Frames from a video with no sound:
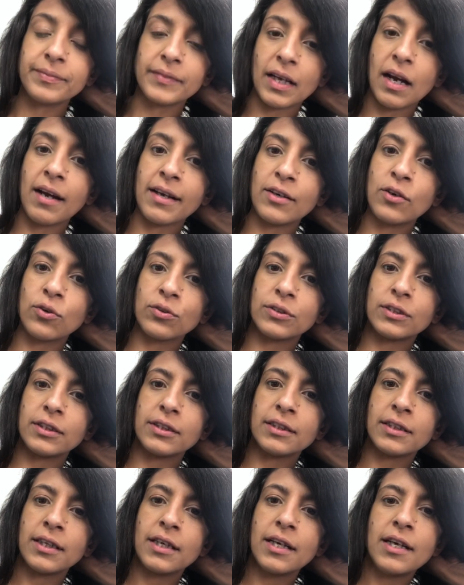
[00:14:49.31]
I
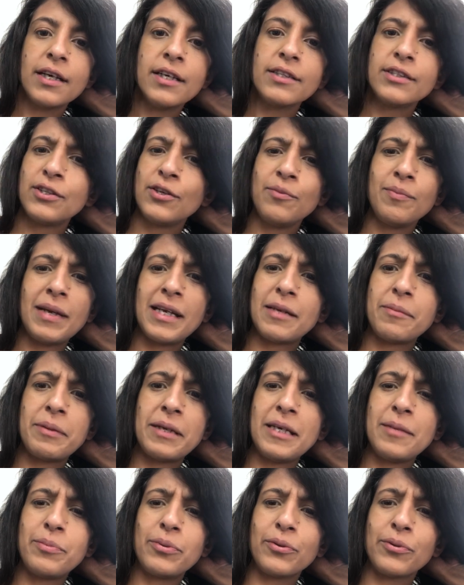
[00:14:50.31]
nodded. Too many
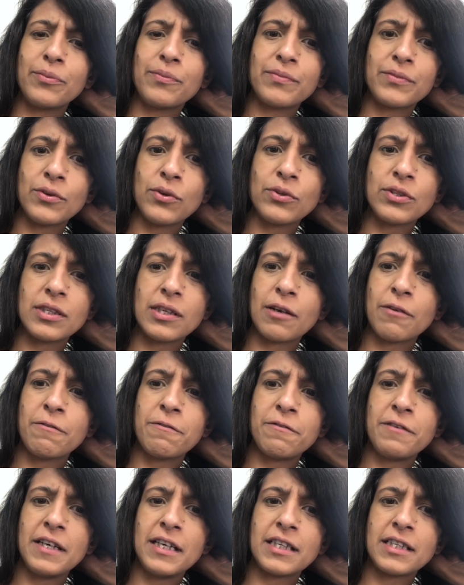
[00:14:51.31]
people, not enough
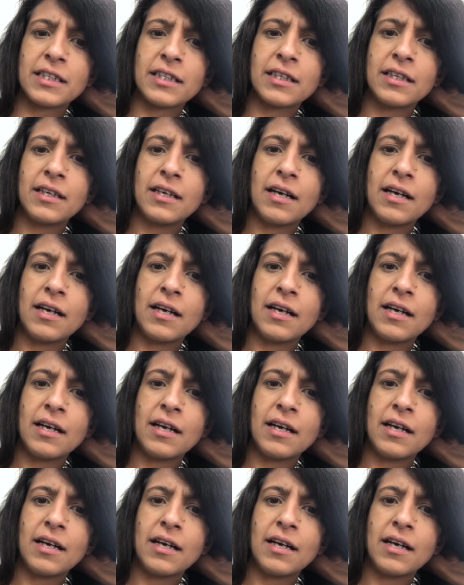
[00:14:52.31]
fish.